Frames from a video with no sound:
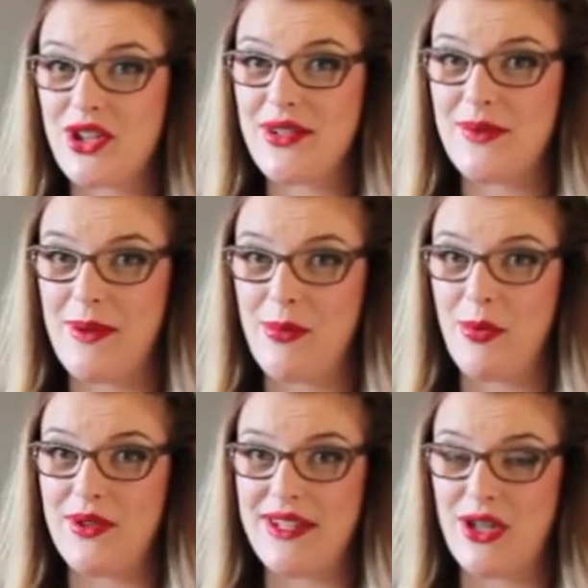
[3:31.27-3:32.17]
and sweep
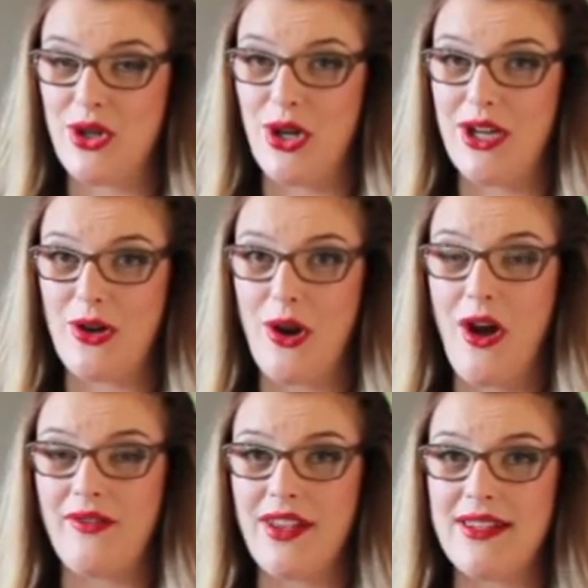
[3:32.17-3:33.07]
procedure in her
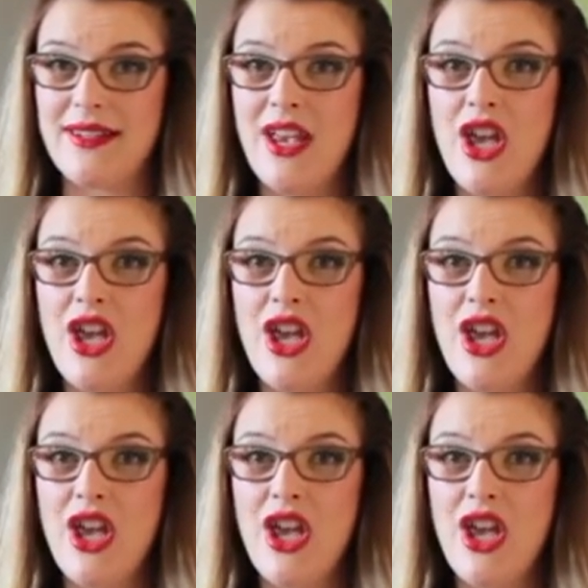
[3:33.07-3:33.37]
office,